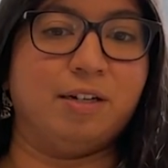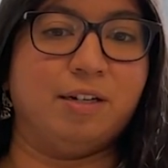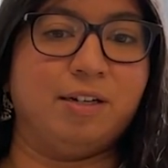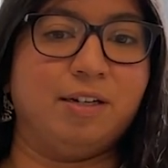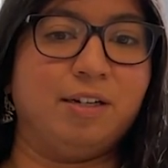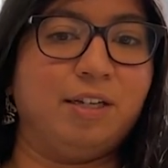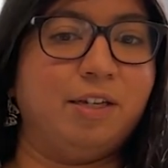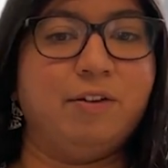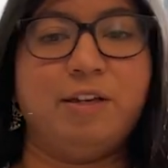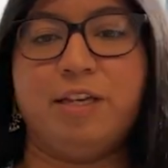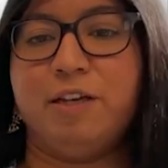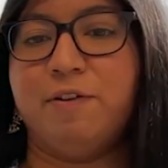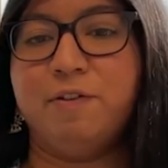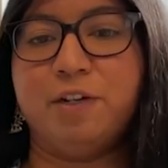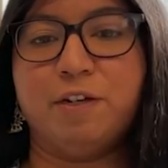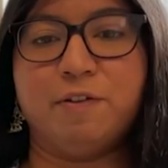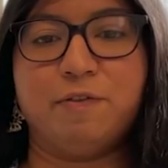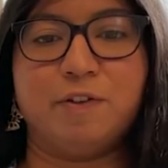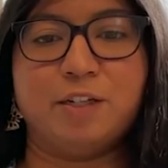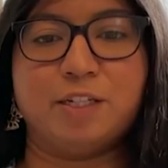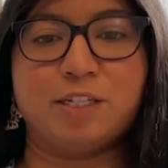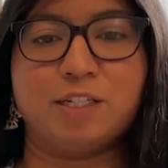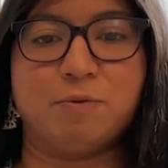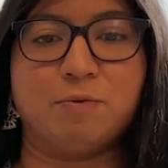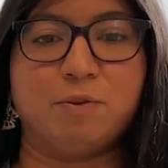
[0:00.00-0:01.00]
even if
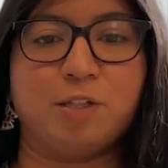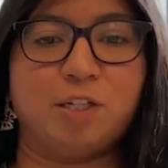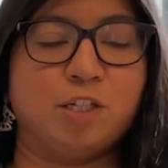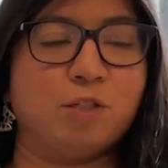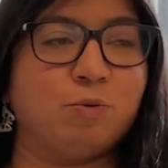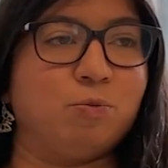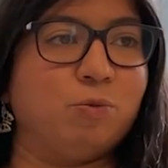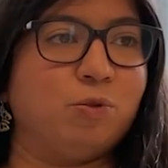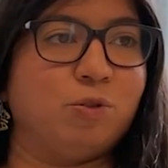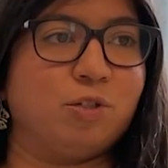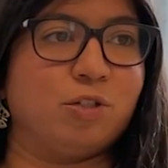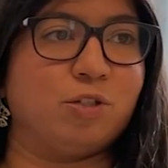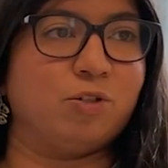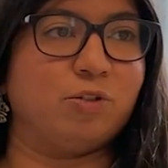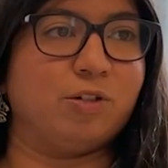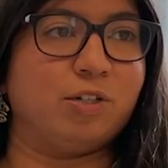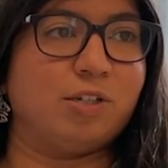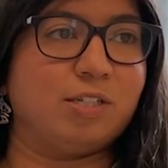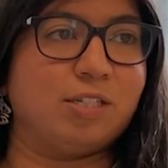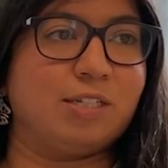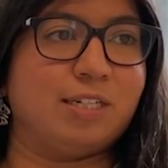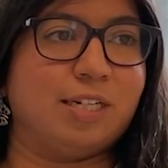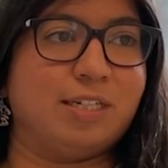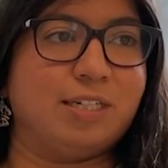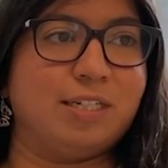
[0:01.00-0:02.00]
it's something small, just not
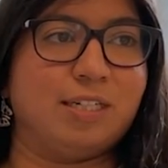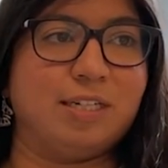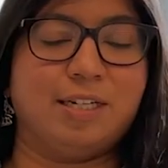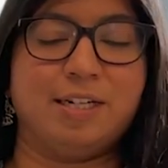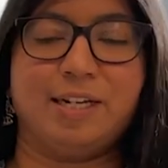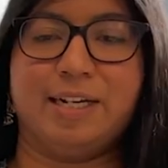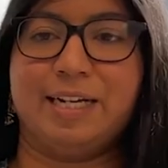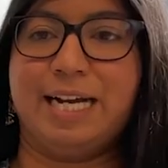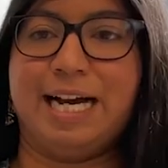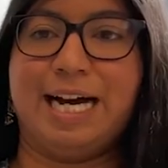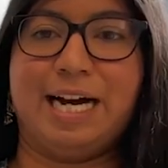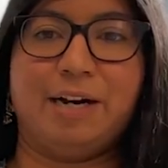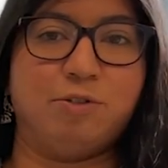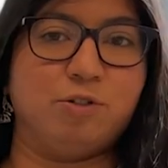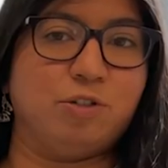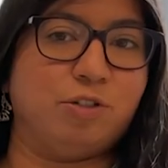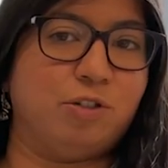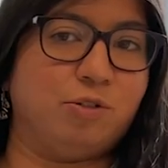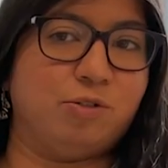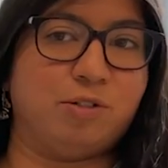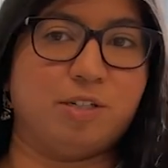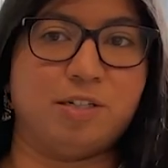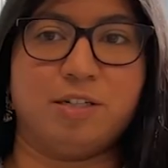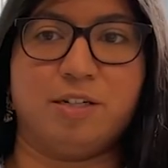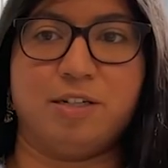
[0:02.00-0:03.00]
understanding like how to
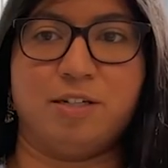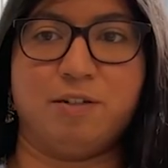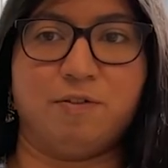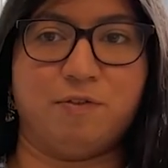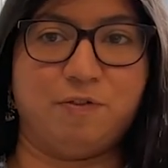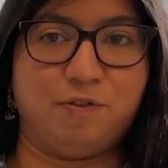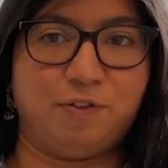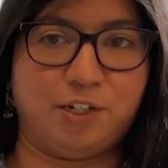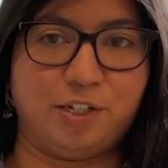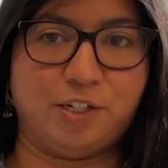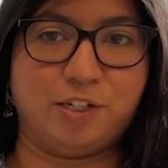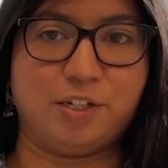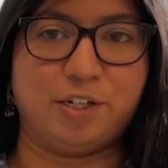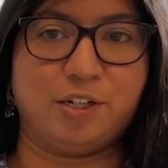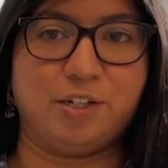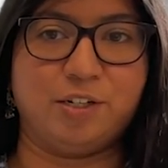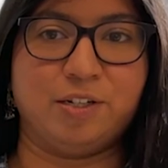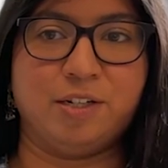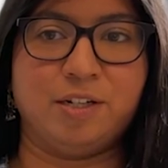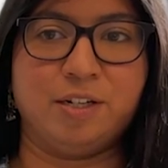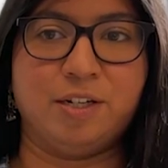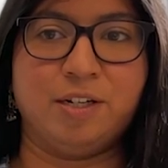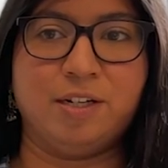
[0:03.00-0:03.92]
use a certain feature.